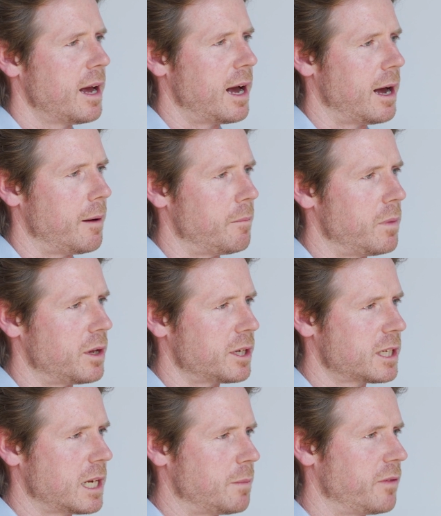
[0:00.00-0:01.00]
um,
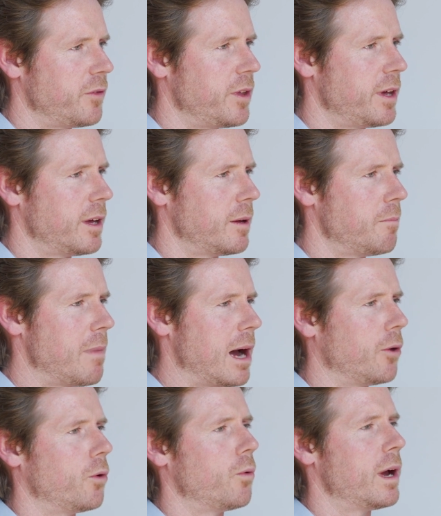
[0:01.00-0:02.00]
some of the
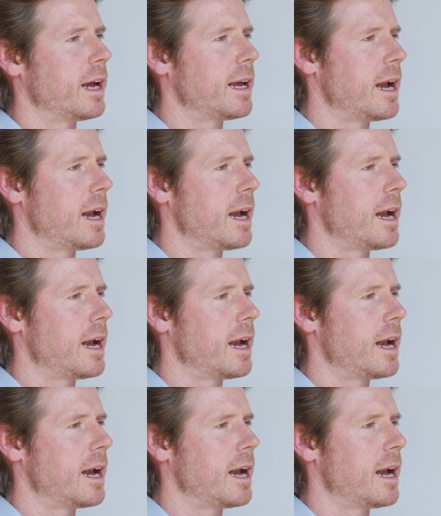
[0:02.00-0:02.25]
mail that we're